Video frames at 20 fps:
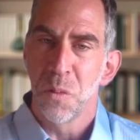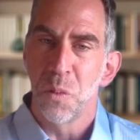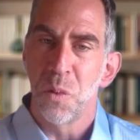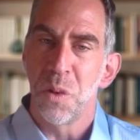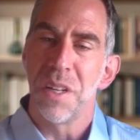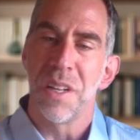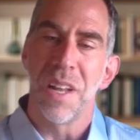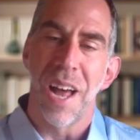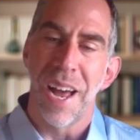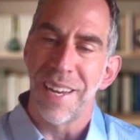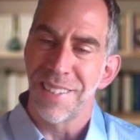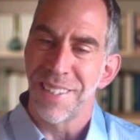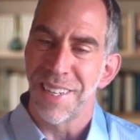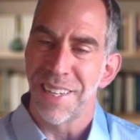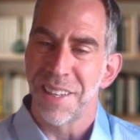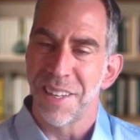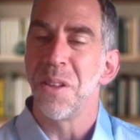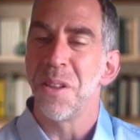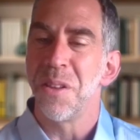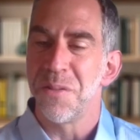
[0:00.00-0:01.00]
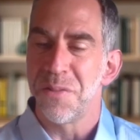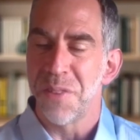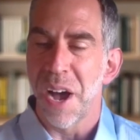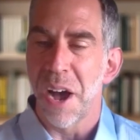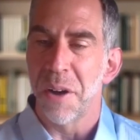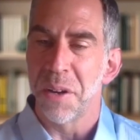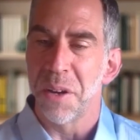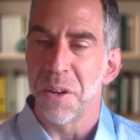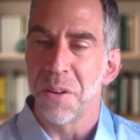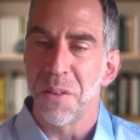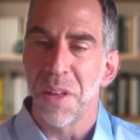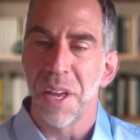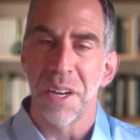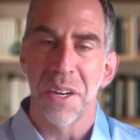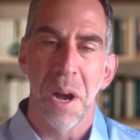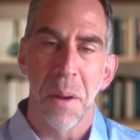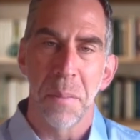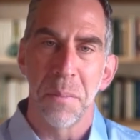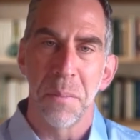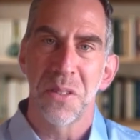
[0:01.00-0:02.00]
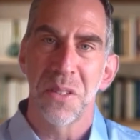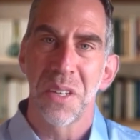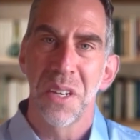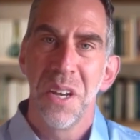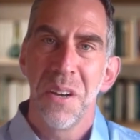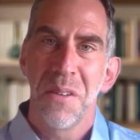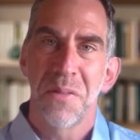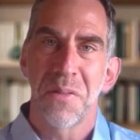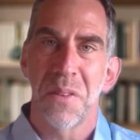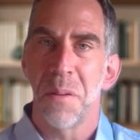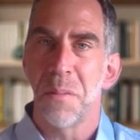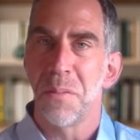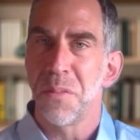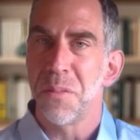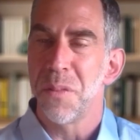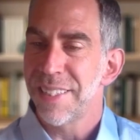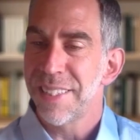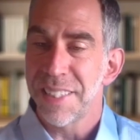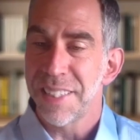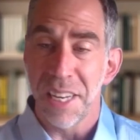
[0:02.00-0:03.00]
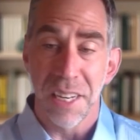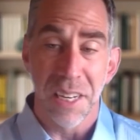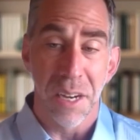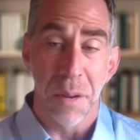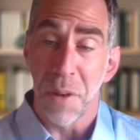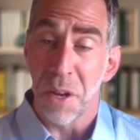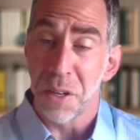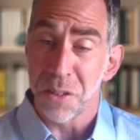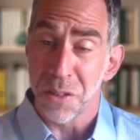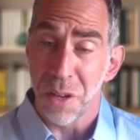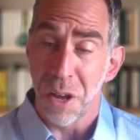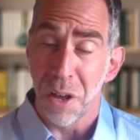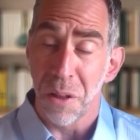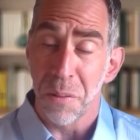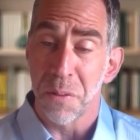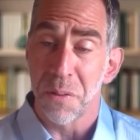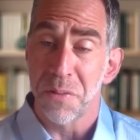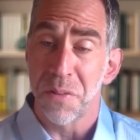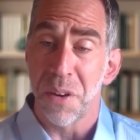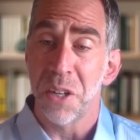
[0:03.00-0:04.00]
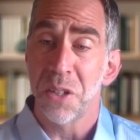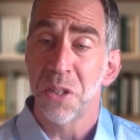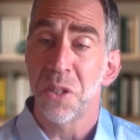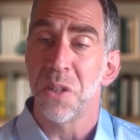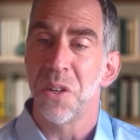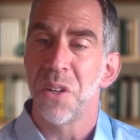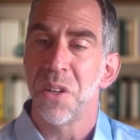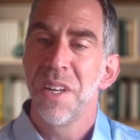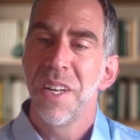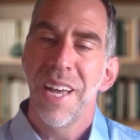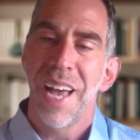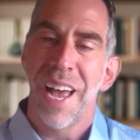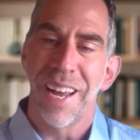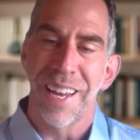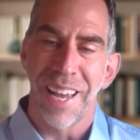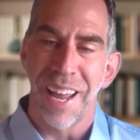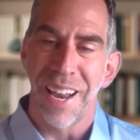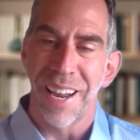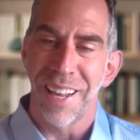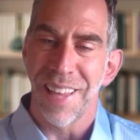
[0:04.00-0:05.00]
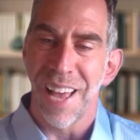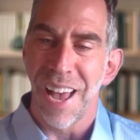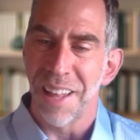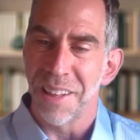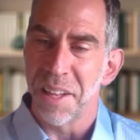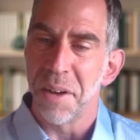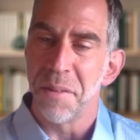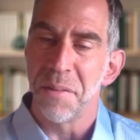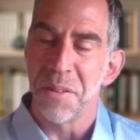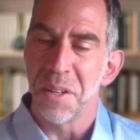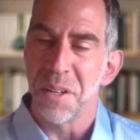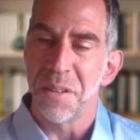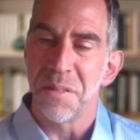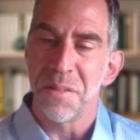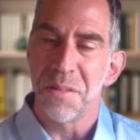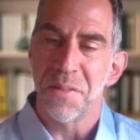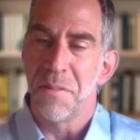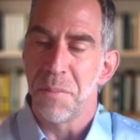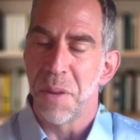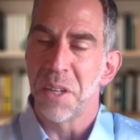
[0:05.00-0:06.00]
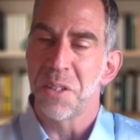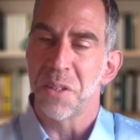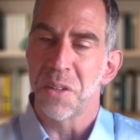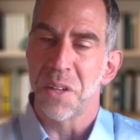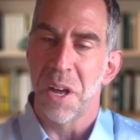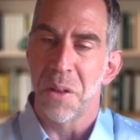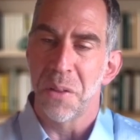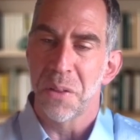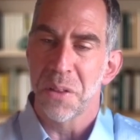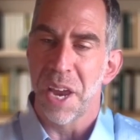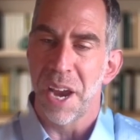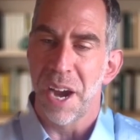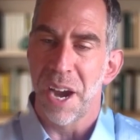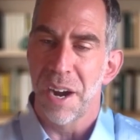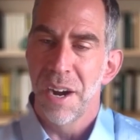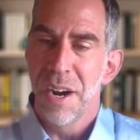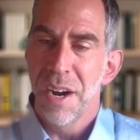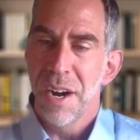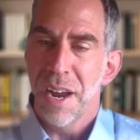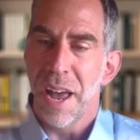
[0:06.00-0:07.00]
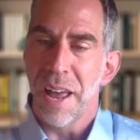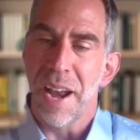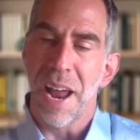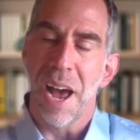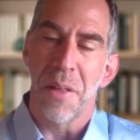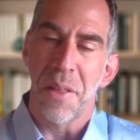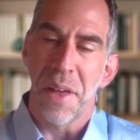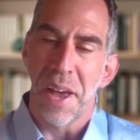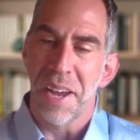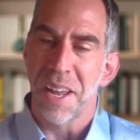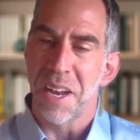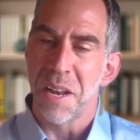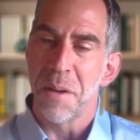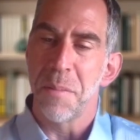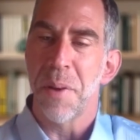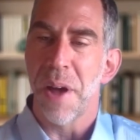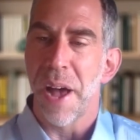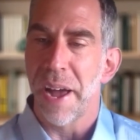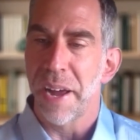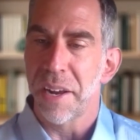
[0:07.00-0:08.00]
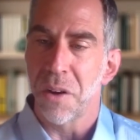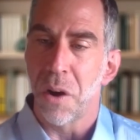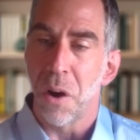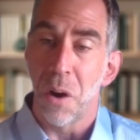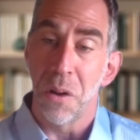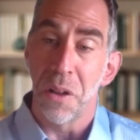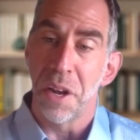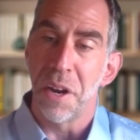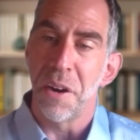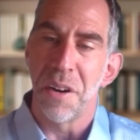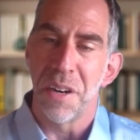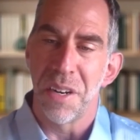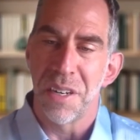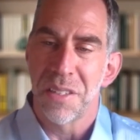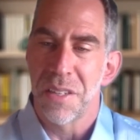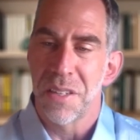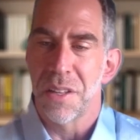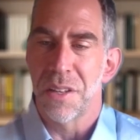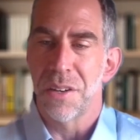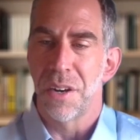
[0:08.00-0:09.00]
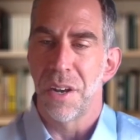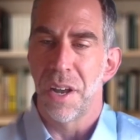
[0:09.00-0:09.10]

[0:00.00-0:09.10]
realizing that the value that comes from seeing a mental health professional and getting that level of mental health care and how that can impact all areas of their